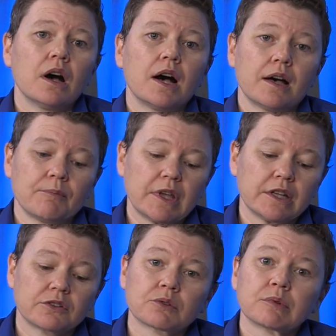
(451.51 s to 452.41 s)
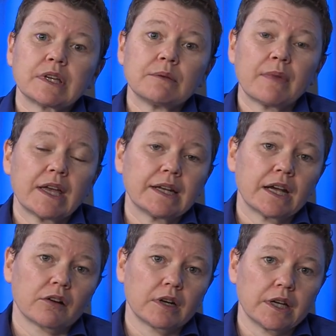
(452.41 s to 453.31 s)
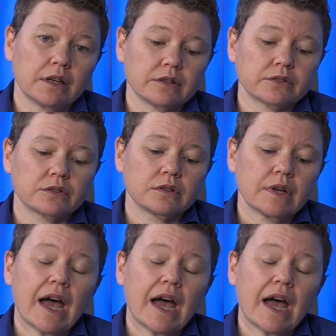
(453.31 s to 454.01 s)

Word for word: In three main areas.